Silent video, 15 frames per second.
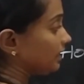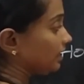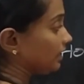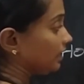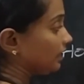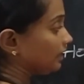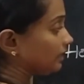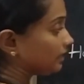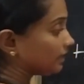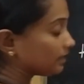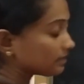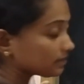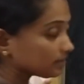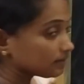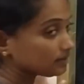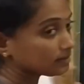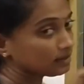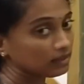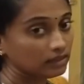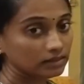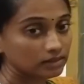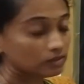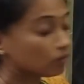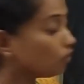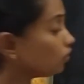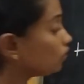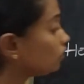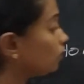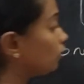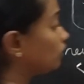increases, so